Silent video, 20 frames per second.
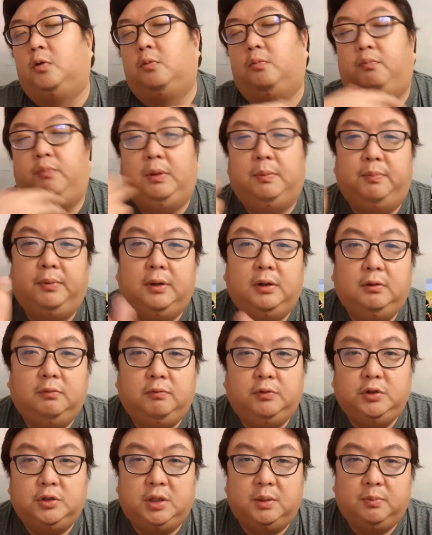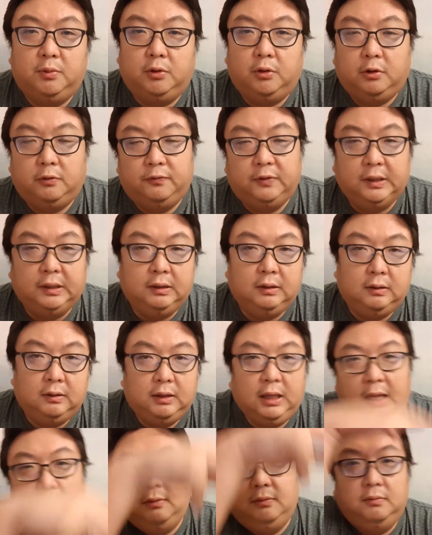people will use it more often,
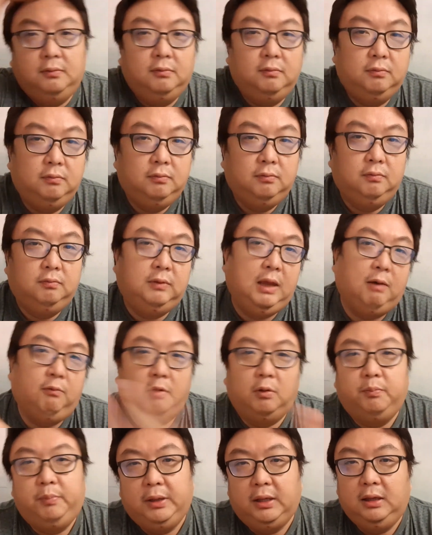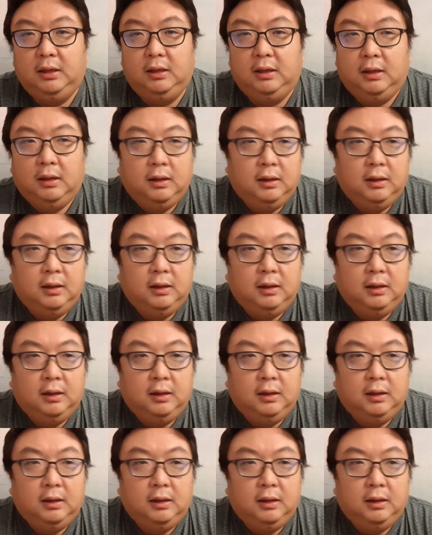then that will be